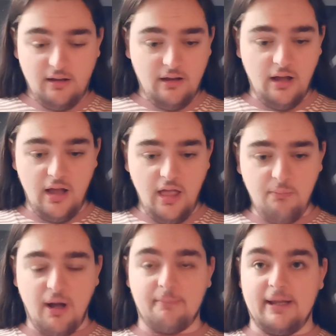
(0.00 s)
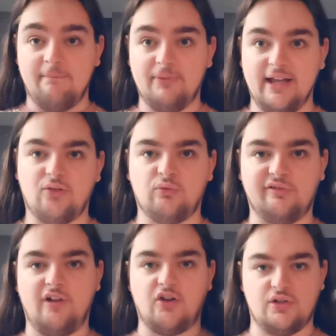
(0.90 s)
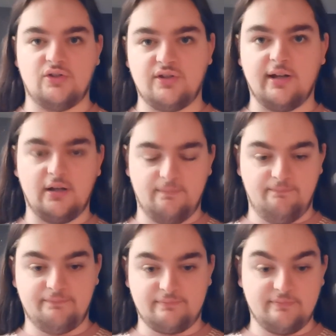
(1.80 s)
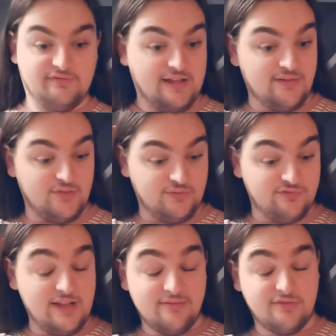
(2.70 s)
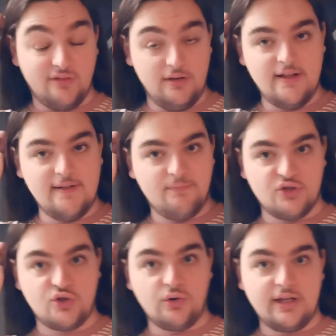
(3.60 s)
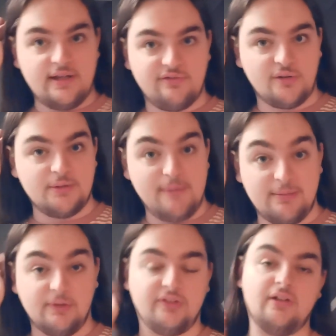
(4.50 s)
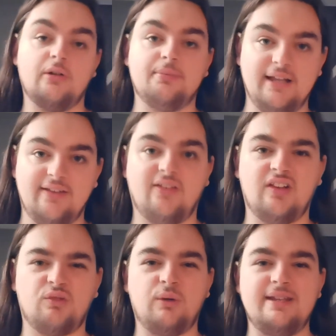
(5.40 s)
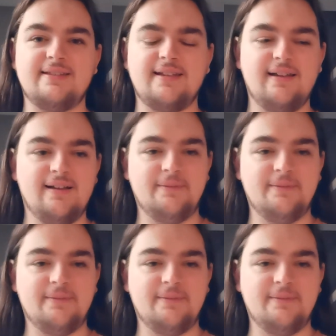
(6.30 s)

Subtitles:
Pardon me. Nice and refreshing, tart, flavorful. Sugar from the maple syrup, nice and sweet.